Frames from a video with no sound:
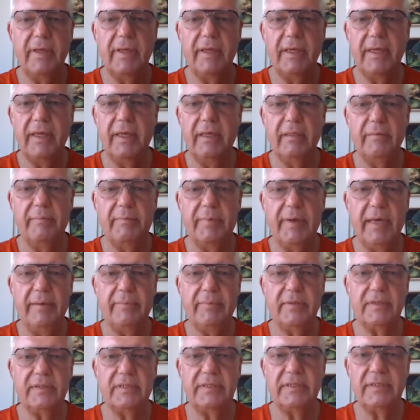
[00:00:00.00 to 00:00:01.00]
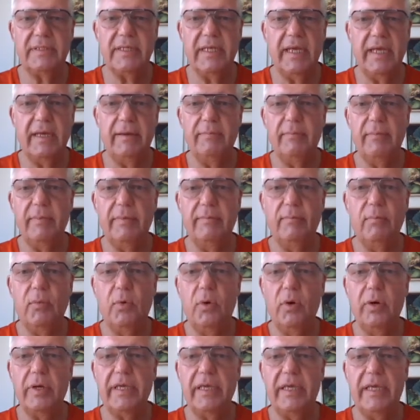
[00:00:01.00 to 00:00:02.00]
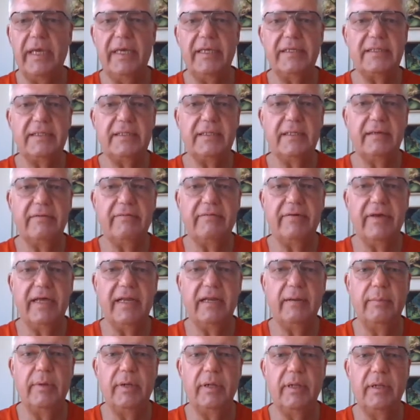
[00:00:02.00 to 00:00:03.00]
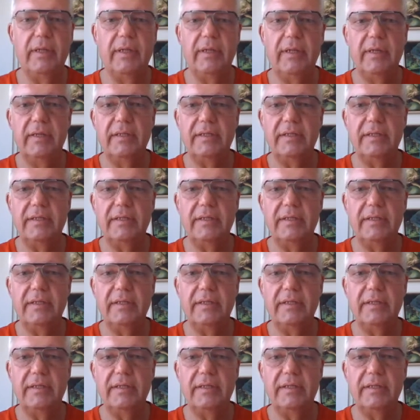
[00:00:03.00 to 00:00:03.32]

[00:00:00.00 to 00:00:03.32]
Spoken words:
Here the paper is the same, more keys available.